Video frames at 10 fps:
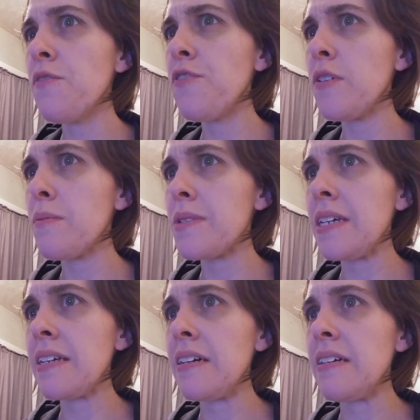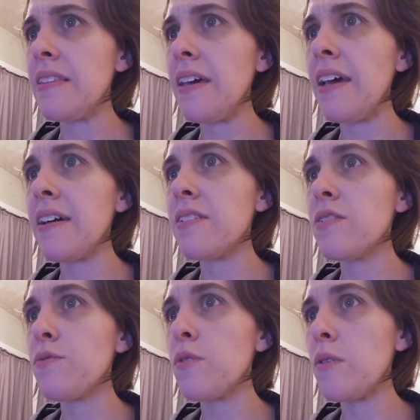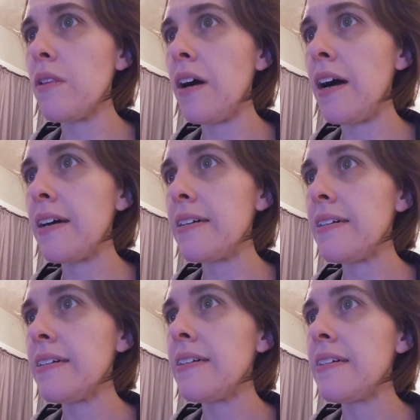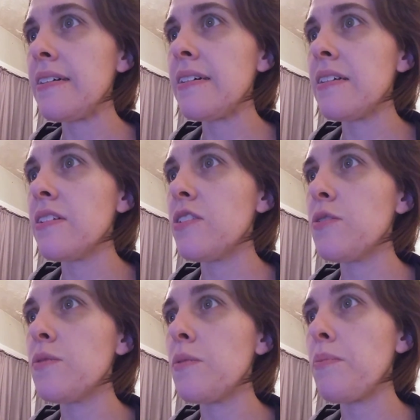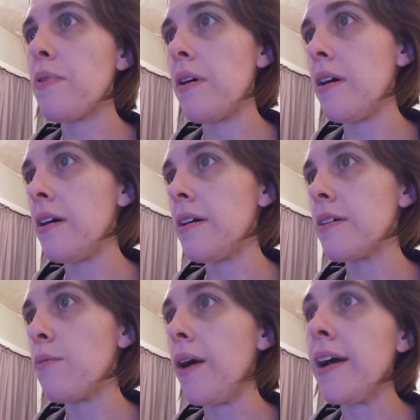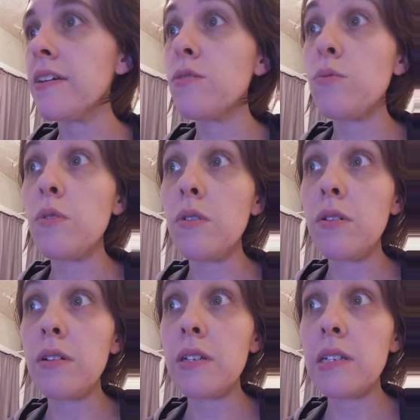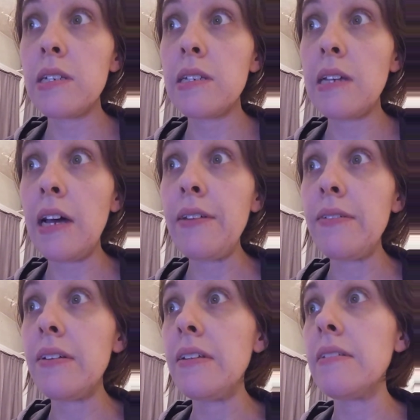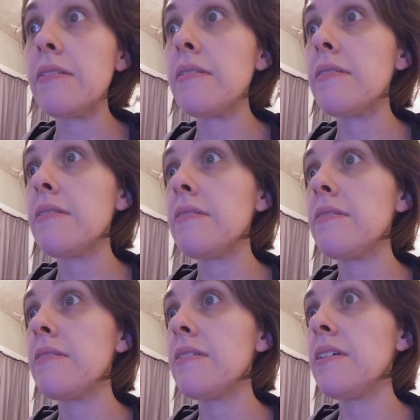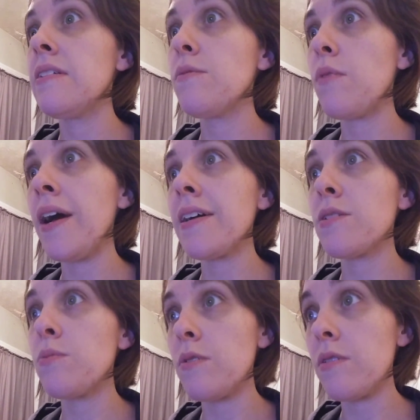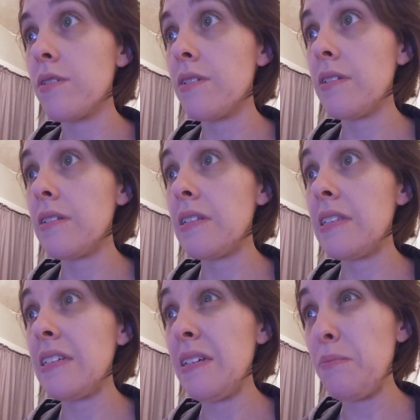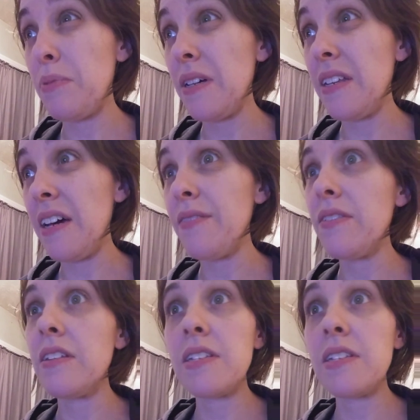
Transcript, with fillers: films like uh, The Hands of Orlac, Student of Prague, Waxworks, I, and and in Waxworks he played Ivan the